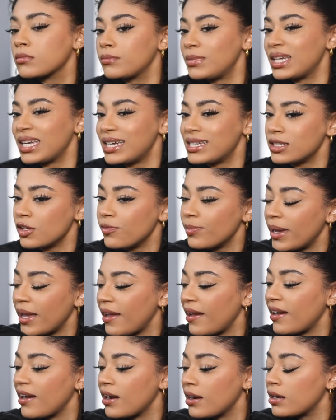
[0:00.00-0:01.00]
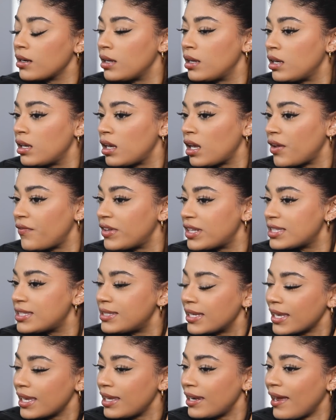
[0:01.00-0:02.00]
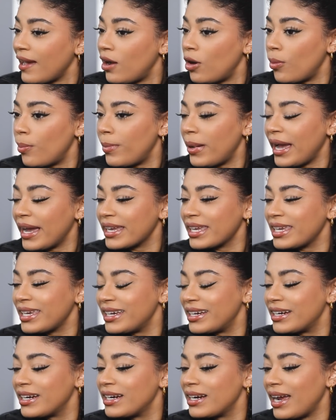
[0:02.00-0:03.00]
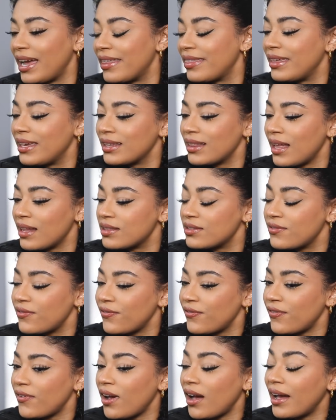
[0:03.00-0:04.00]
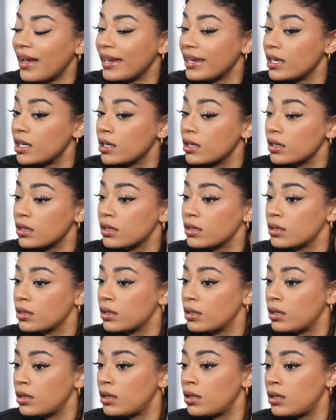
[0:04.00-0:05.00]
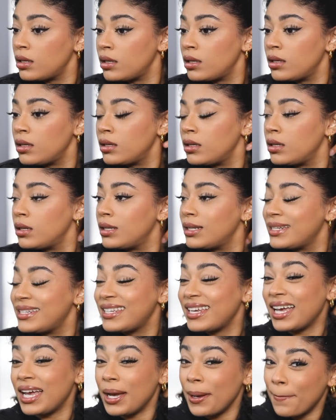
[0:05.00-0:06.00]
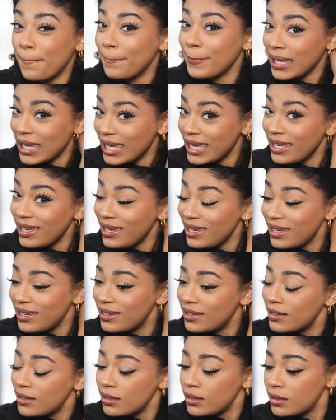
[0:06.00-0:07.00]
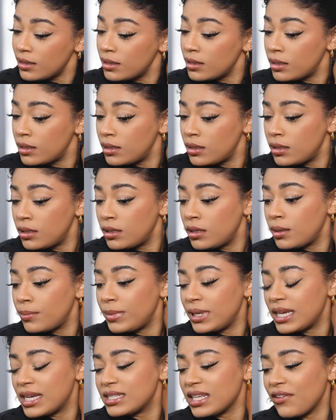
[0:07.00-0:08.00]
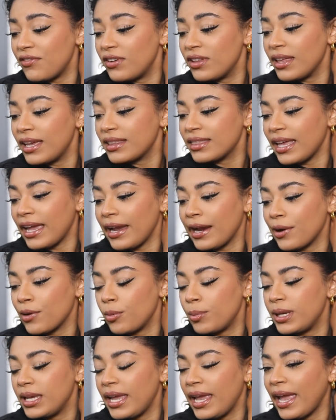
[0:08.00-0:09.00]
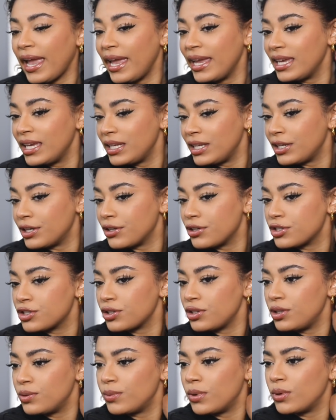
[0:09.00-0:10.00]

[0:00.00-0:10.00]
Because of my hair, if it's sticking out back here, I think that's fine to me, because I feel like the hair will be hanging here so you